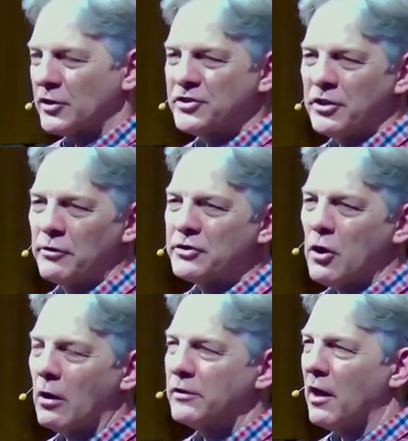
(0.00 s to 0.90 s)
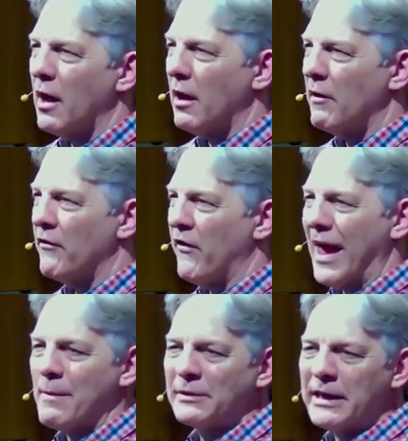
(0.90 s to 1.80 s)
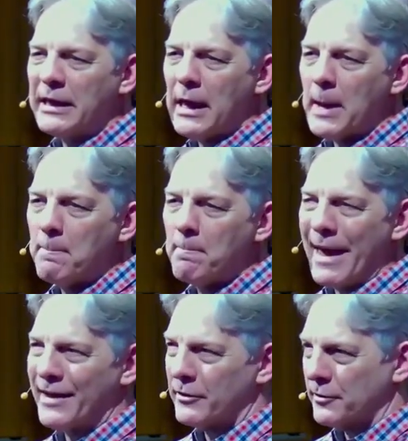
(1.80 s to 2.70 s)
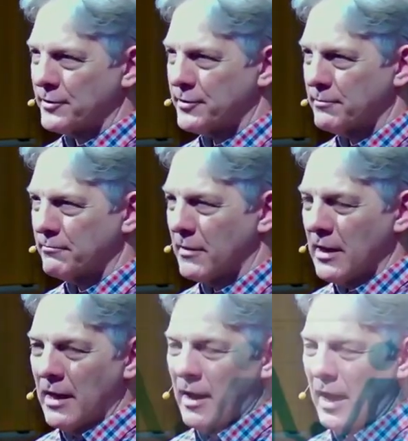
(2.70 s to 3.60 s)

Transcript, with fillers: Uh, it's a series called The family matters.